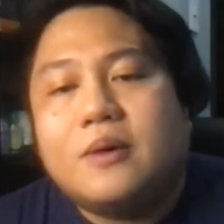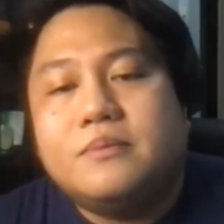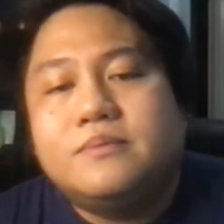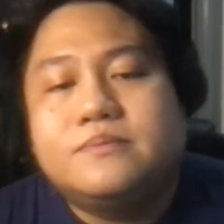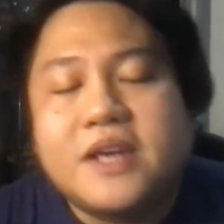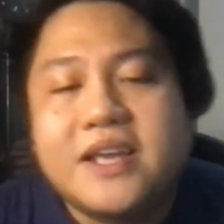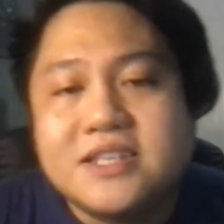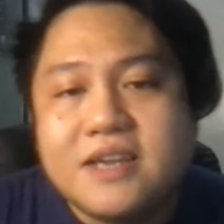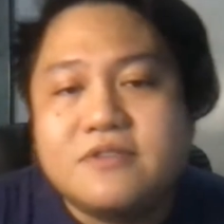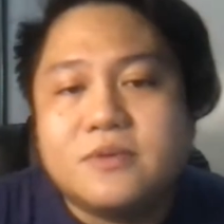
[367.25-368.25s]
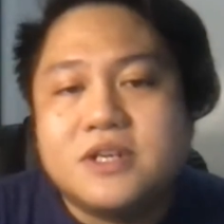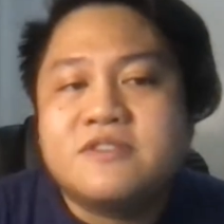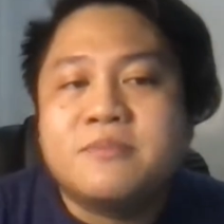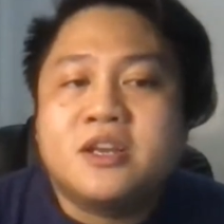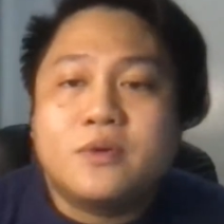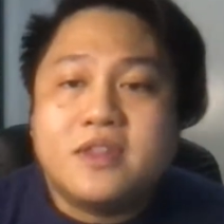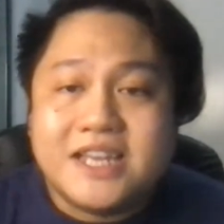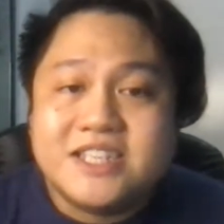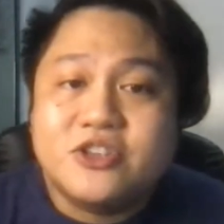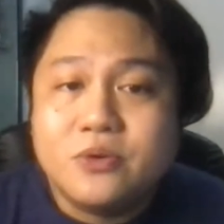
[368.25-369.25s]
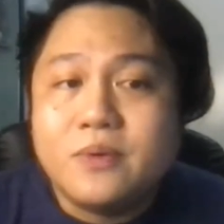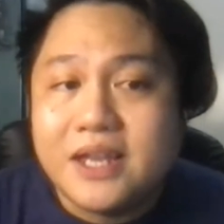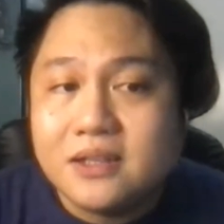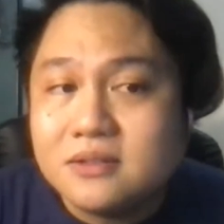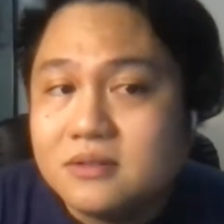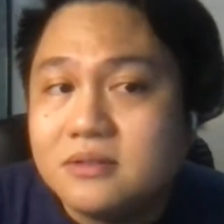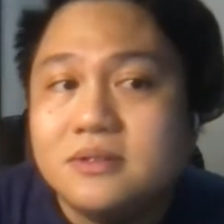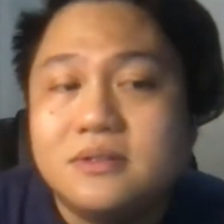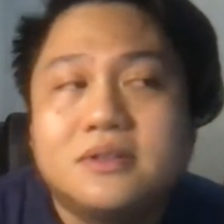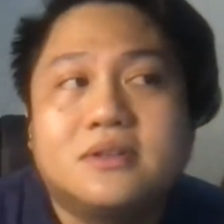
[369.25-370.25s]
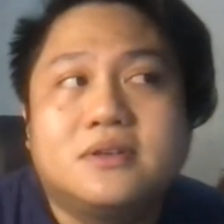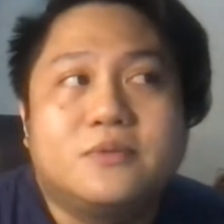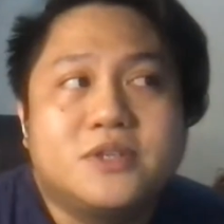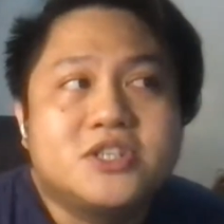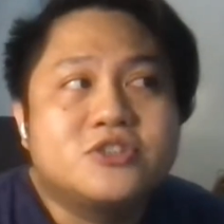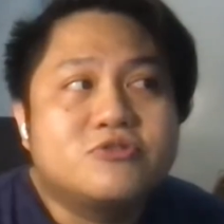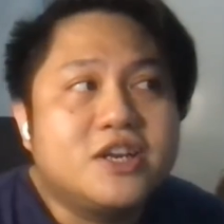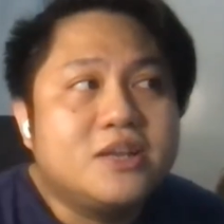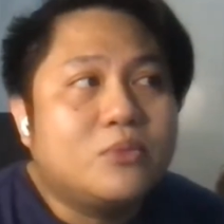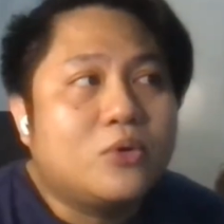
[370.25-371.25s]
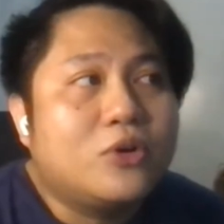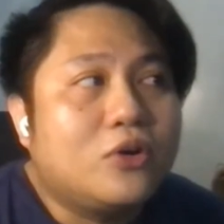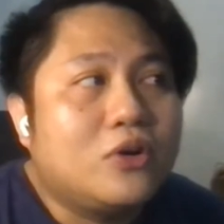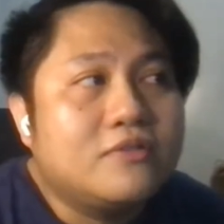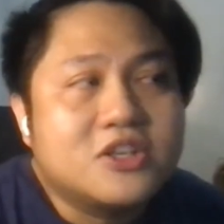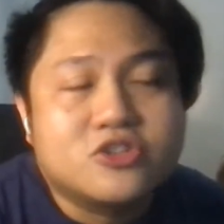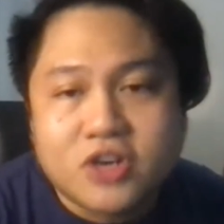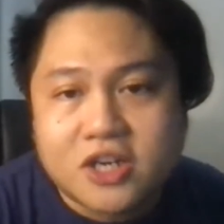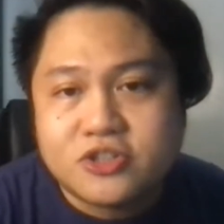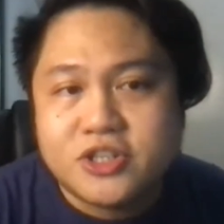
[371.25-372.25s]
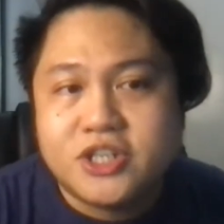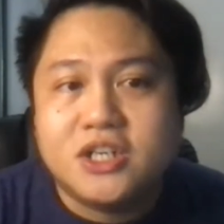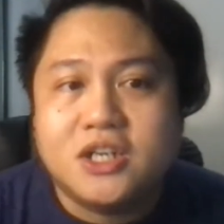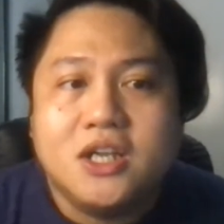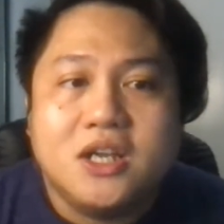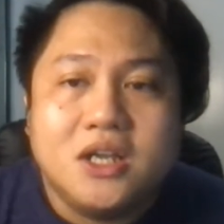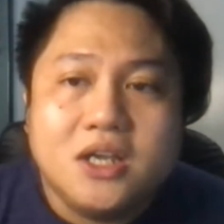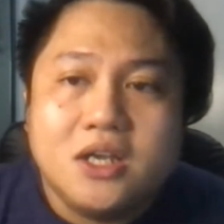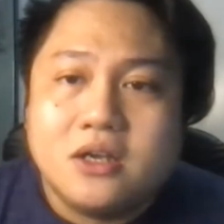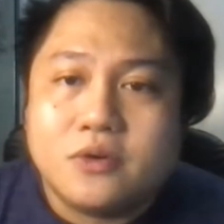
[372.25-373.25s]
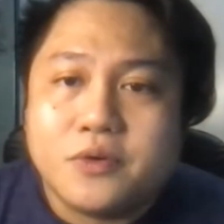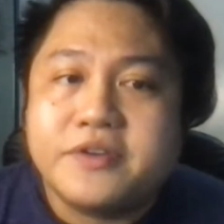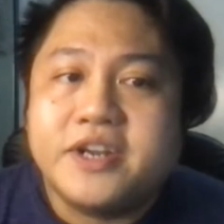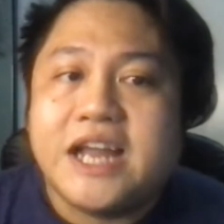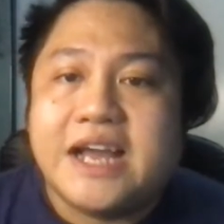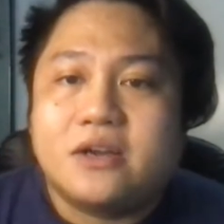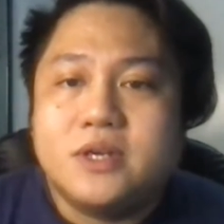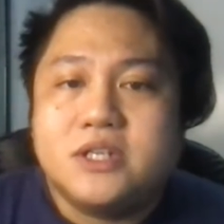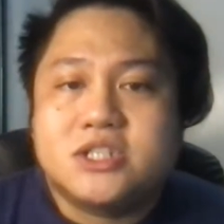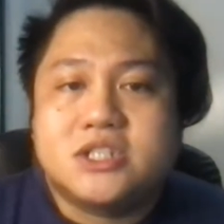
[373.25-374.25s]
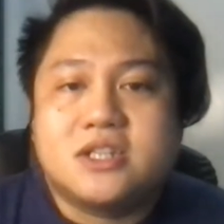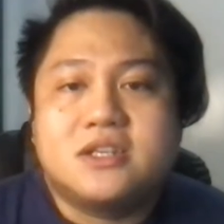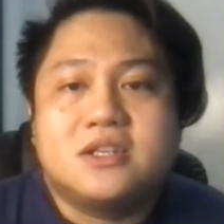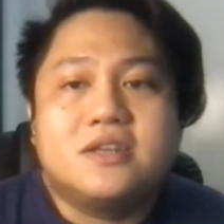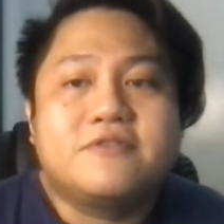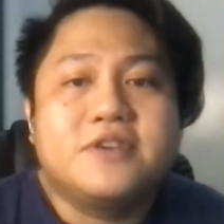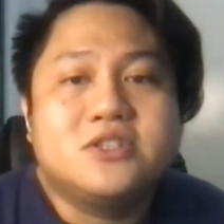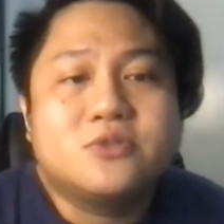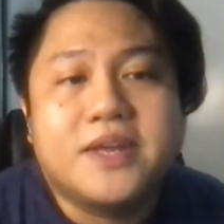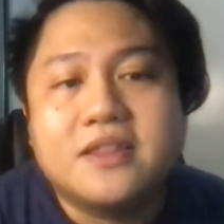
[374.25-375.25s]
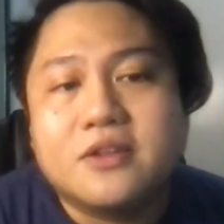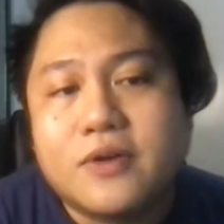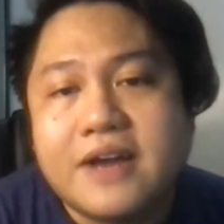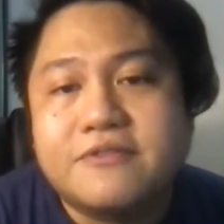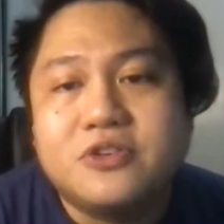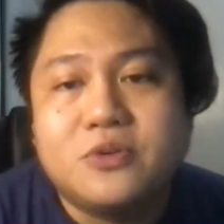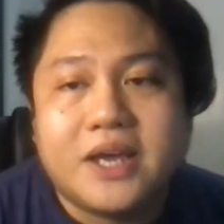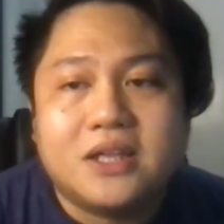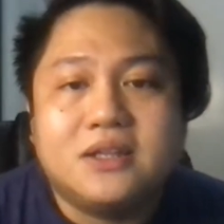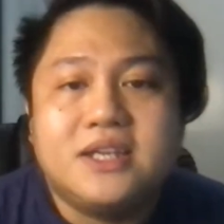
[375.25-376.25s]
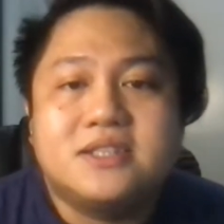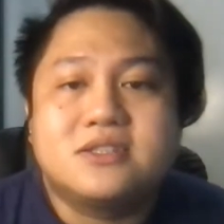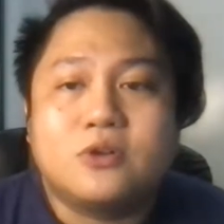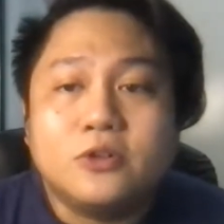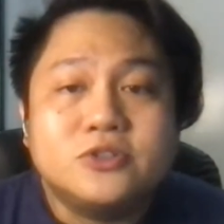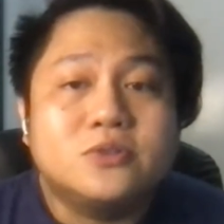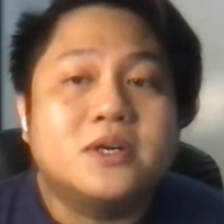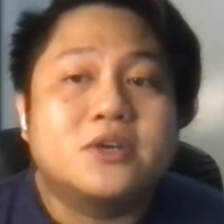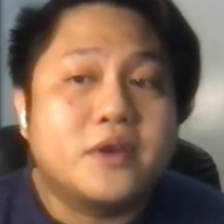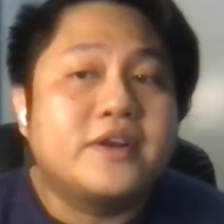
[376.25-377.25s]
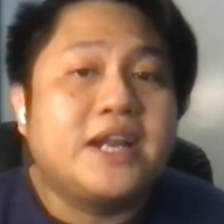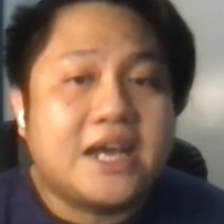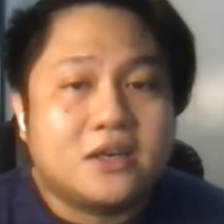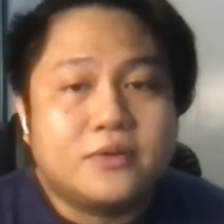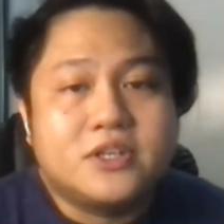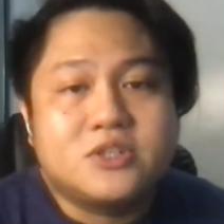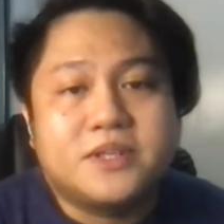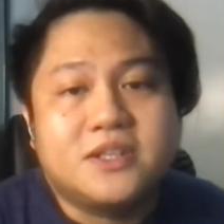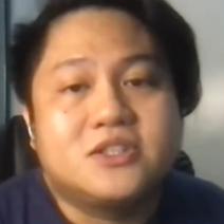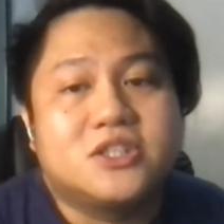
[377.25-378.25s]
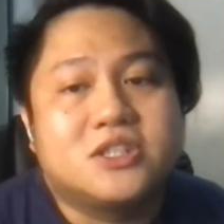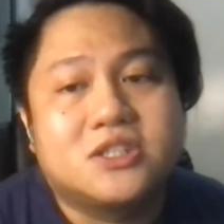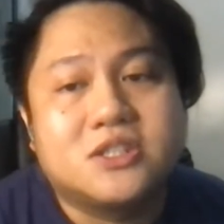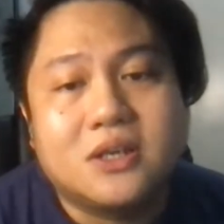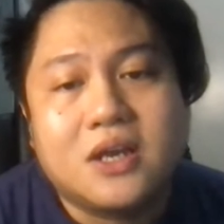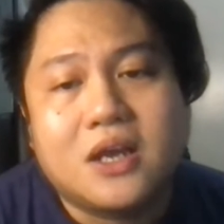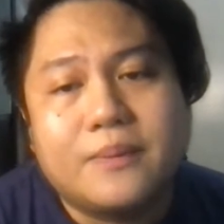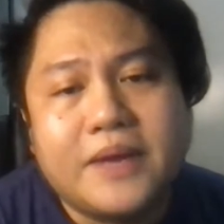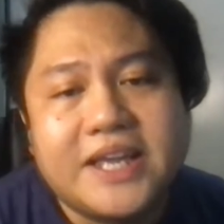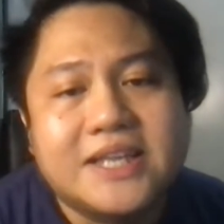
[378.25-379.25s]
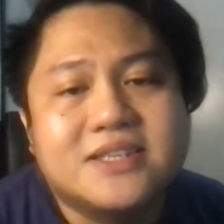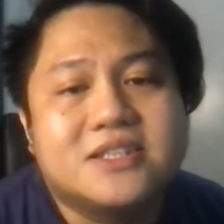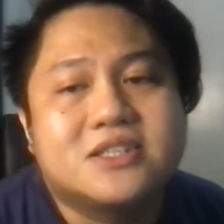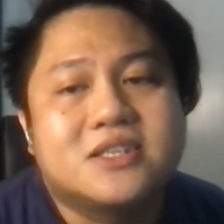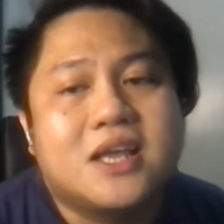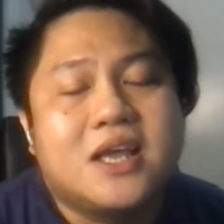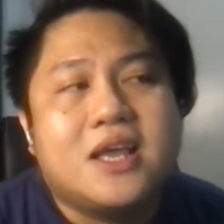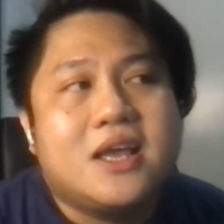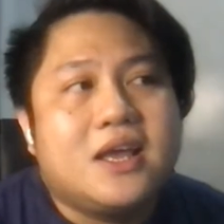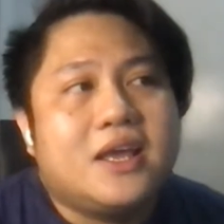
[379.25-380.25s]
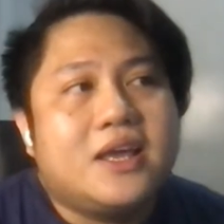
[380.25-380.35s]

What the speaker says: I guess everyone is familiar with SQL, which is really more of a structured query language. The difference with GraphQL, it's also a query language, but I guess it's